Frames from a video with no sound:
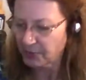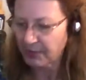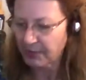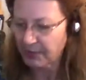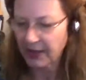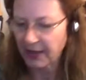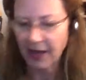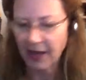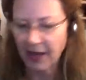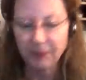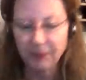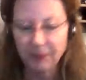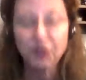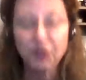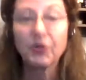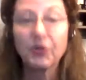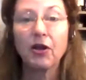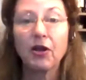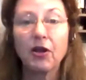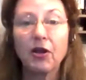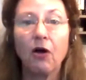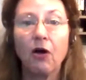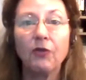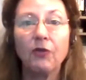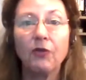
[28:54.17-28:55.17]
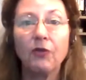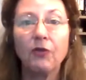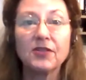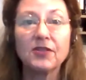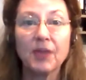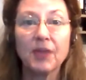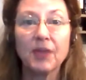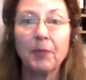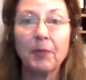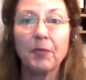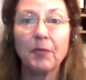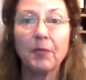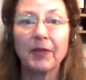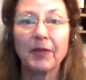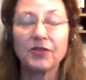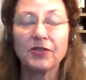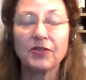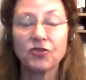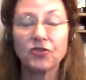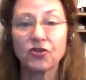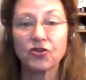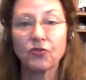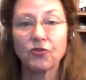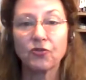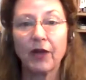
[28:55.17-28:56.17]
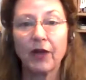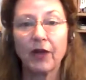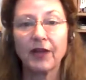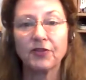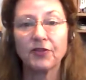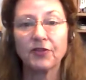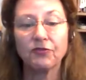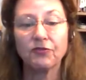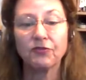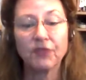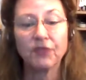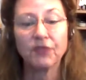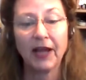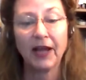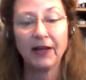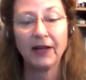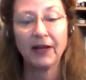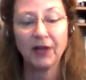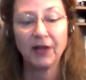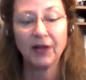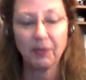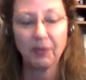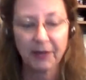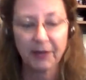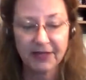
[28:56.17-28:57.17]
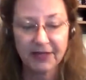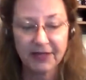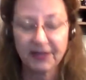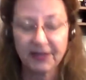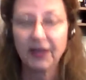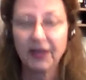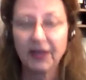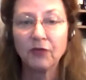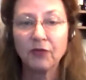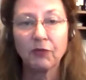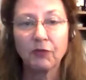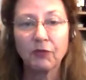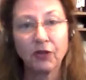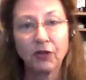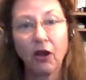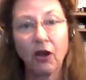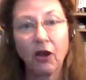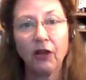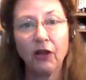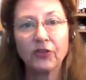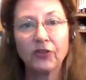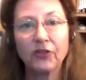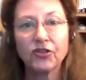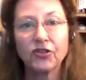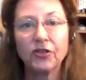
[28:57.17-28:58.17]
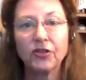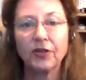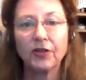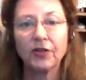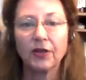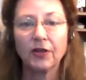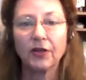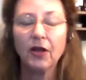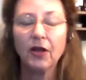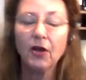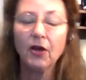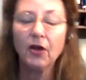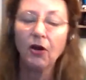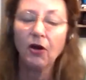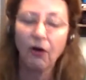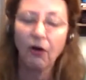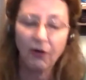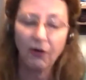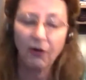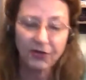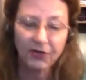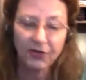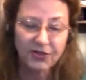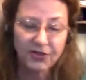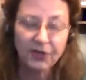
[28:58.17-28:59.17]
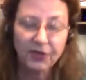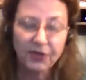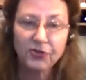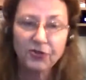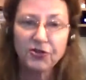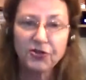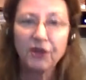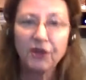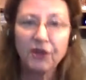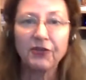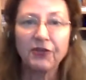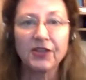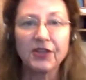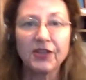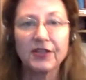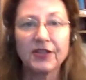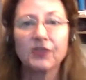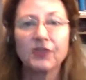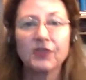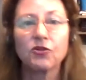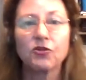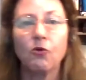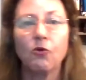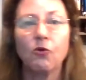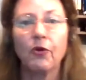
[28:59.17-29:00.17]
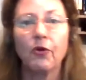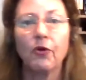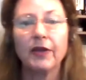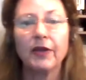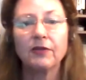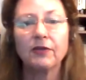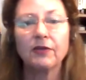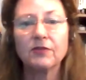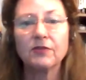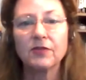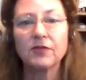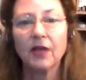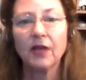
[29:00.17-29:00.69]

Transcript: But I'm doing all these supplements to try to tighten up my skin with collagen and all this other stuff and essential oils.